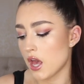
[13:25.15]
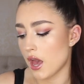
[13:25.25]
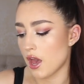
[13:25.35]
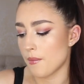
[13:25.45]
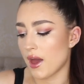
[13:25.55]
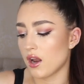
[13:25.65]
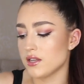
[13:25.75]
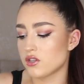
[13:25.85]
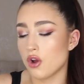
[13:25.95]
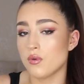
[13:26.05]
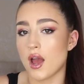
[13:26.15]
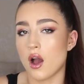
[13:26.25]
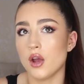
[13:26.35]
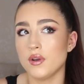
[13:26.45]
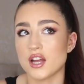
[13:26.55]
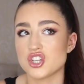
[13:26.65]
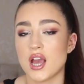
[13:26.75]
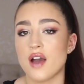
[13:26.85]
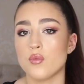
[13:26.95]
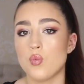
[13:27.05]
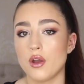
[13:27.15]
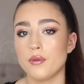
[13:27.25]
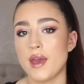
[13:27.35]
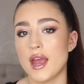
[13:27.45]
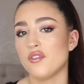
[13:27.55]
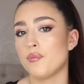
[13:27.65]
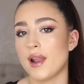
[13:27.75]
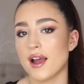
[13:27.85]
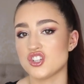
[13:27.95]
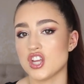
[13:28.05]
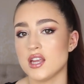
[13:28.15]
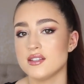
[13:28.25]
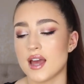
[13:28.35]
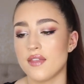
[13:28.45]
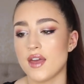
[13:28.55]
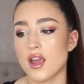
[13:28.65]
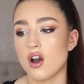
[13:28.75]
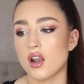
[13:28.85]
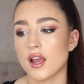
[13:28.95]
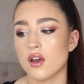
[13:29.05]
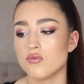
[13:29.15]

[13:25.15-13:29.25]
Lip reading: And I only actually have one pair of black jeans and they are like